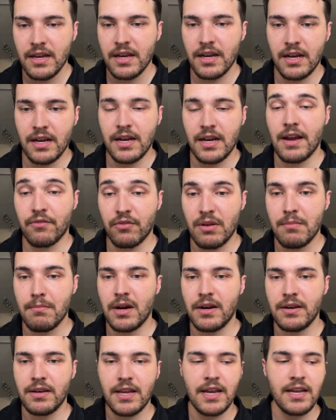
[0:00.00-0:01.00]
every
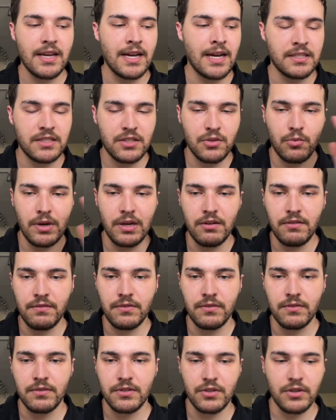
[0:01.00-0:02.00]
Monday at
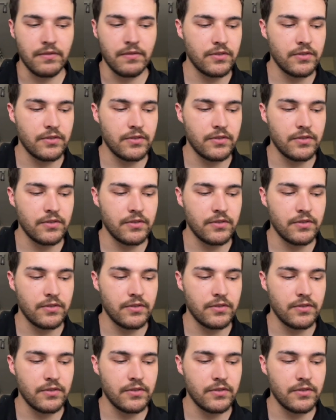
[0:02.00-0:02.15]
12 server